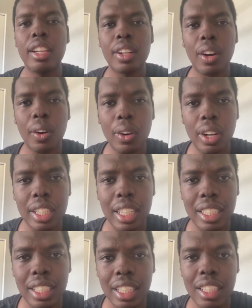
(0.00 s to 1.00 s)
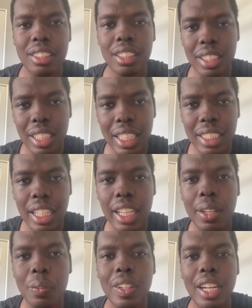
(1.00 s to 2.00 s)
the Oregon Ducks, they
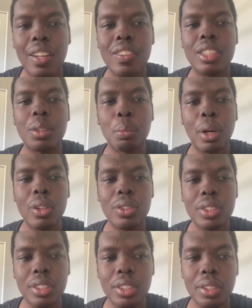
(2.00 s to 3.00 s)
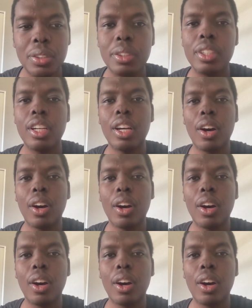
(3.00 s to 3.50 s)
did what they were supposed to do.